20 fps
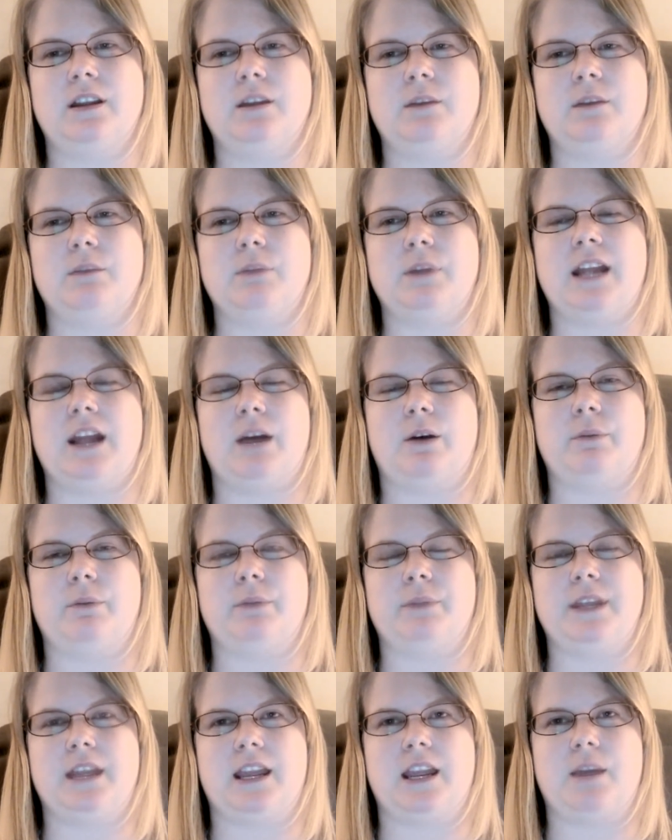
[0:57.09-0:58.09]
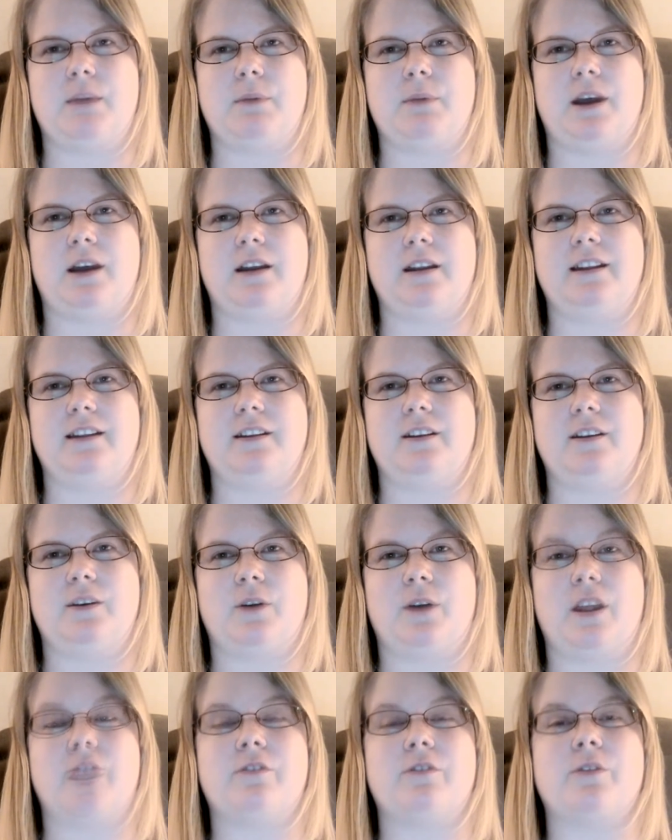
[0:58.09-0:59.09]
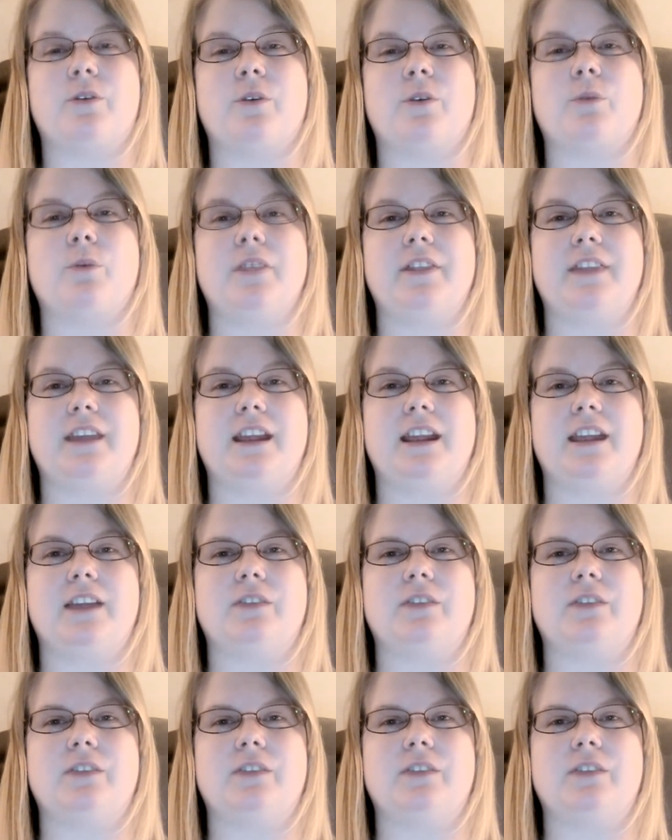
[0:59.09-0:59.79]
but now I'm thinking about it. Okay, for one thing,